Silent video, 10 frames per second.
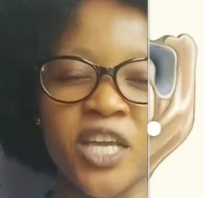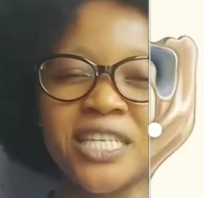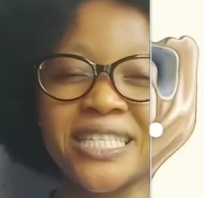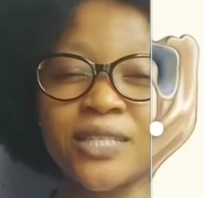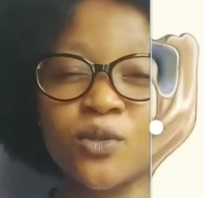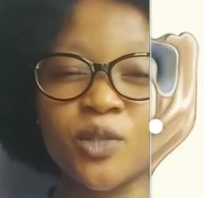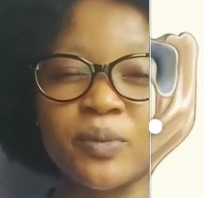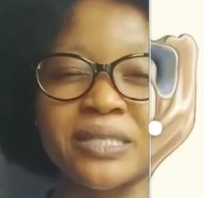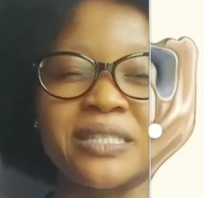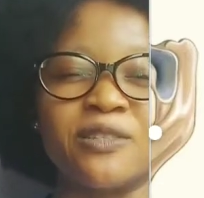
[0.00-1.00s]
This little
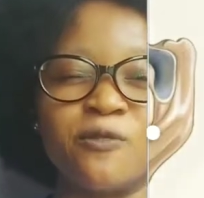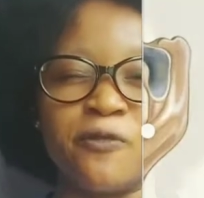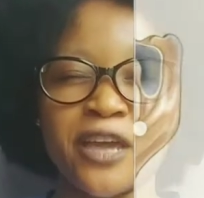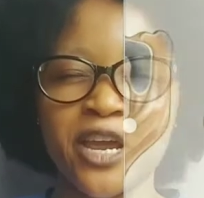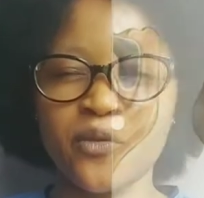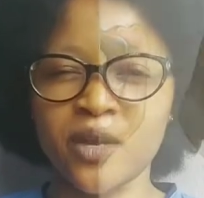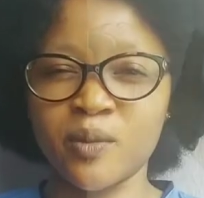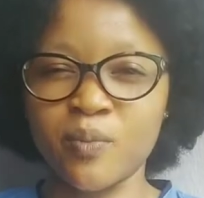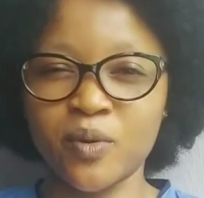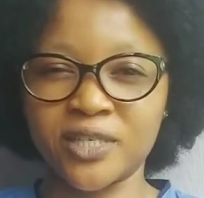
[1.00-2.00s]
space is very
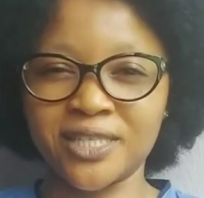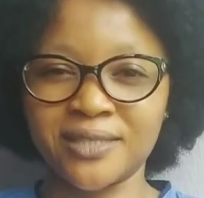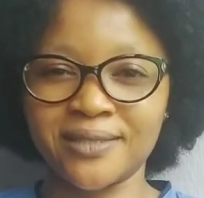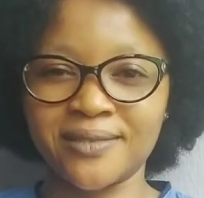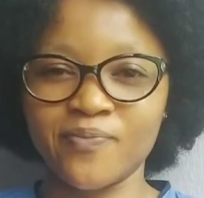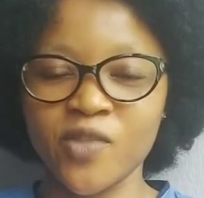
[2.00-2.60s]
important.